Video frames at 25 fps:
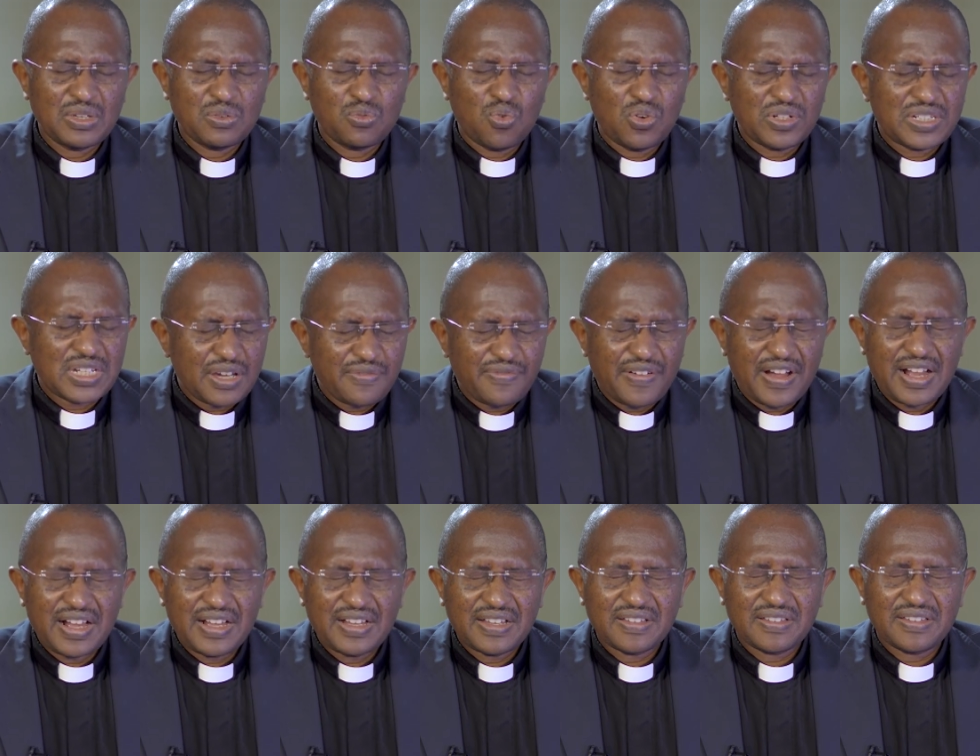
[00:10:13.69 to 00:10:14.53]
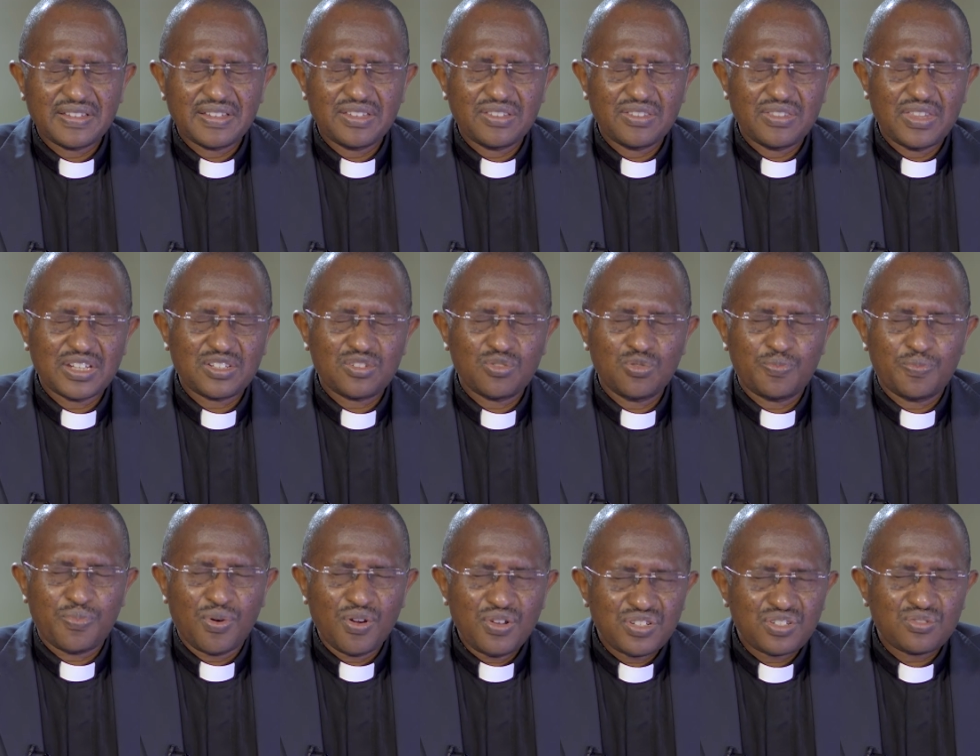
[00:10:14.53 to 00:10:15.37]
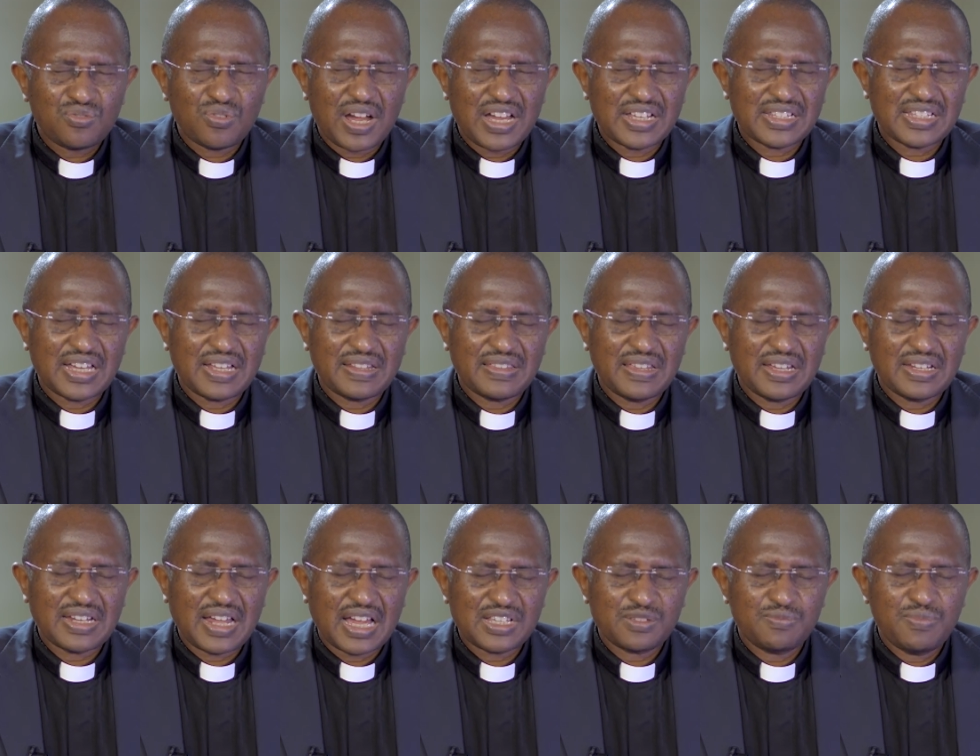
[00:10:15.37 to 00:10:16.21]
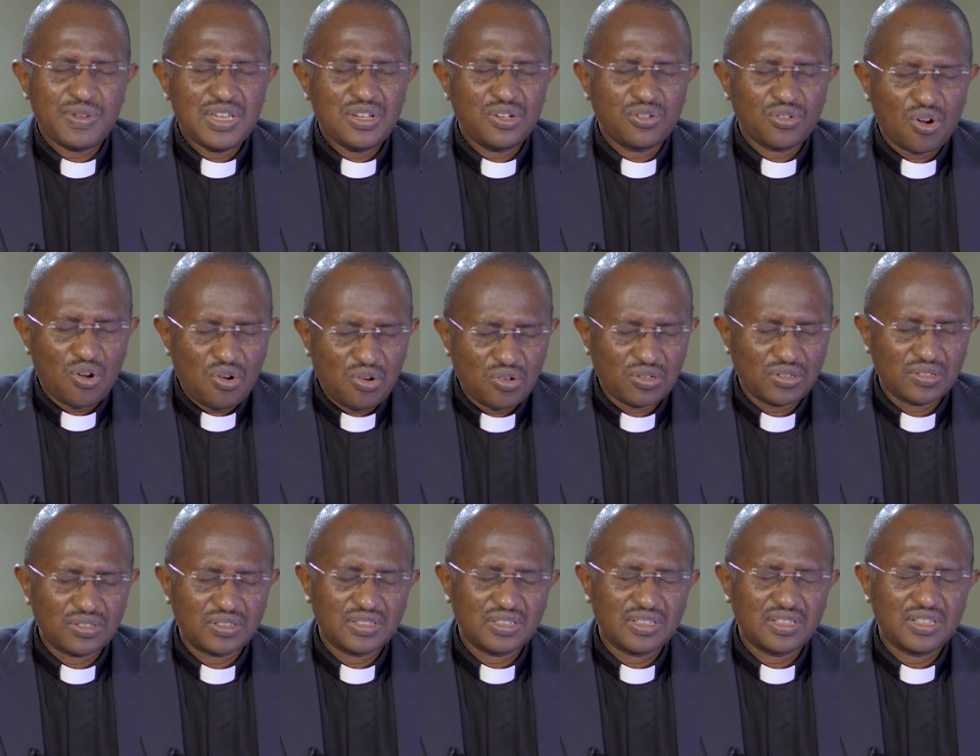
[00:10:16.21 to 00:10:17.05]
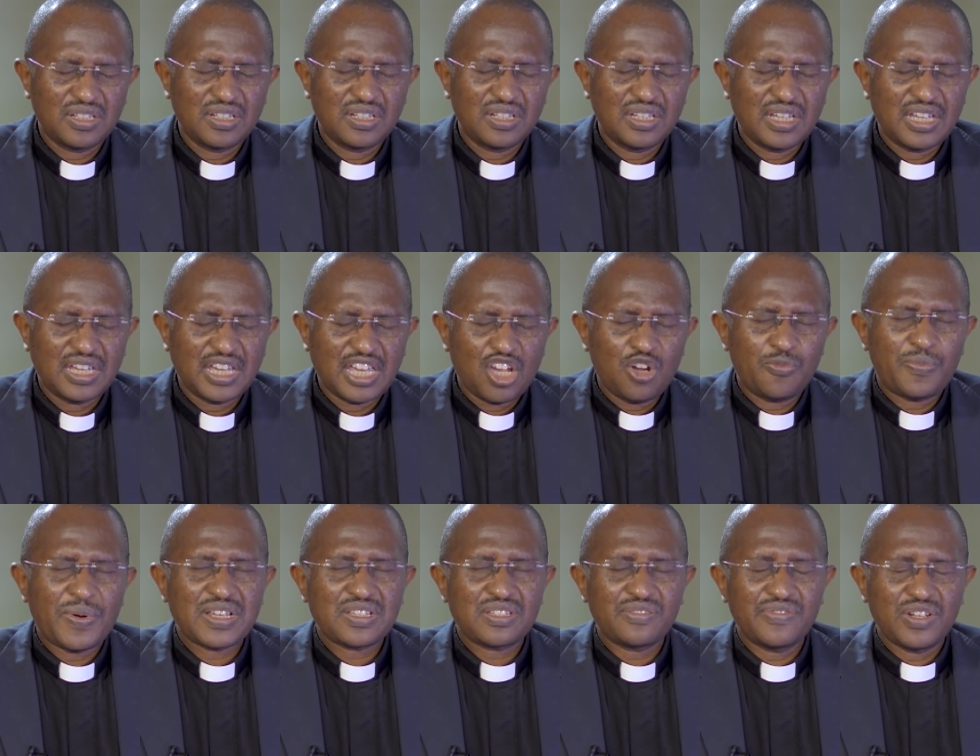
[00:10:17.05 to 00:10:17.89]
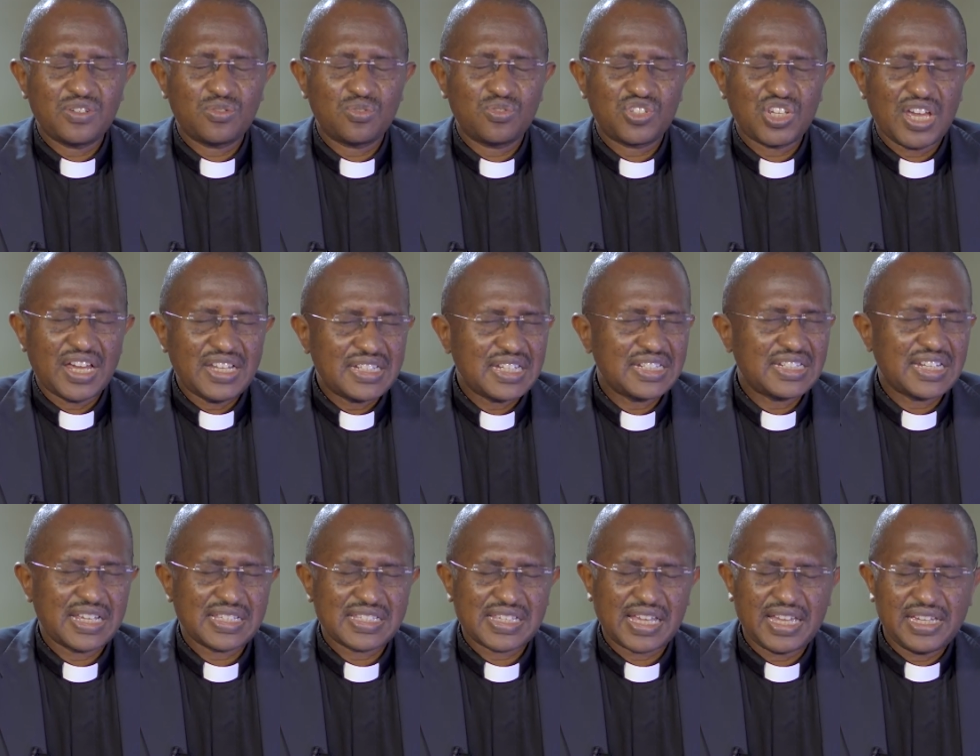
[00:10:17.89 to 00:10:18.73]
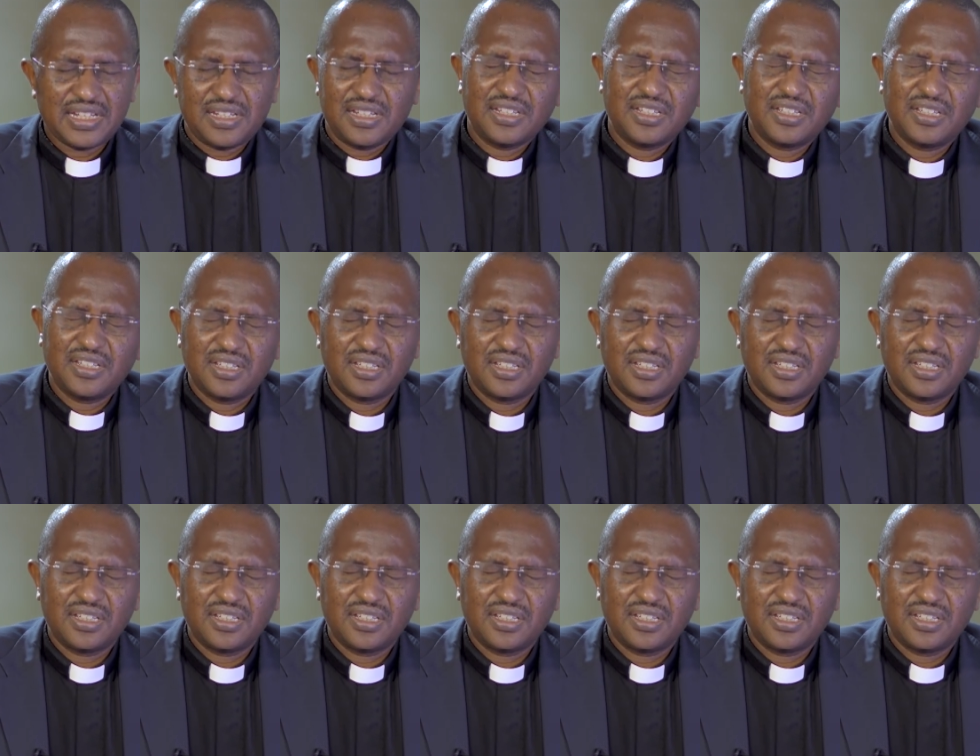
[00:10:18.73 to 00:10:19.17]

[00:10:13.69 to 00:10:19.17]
Whatever that you point to us as being wrong, help us even to shunt it aside